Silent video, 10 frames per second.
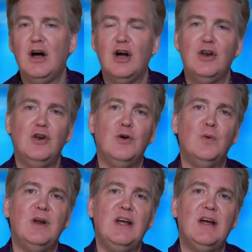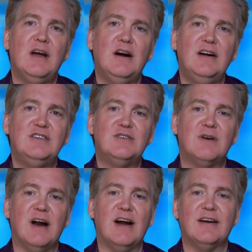annuity
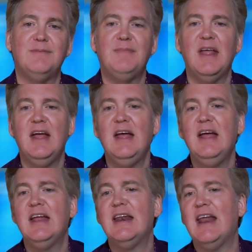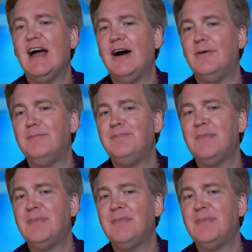contract. Now,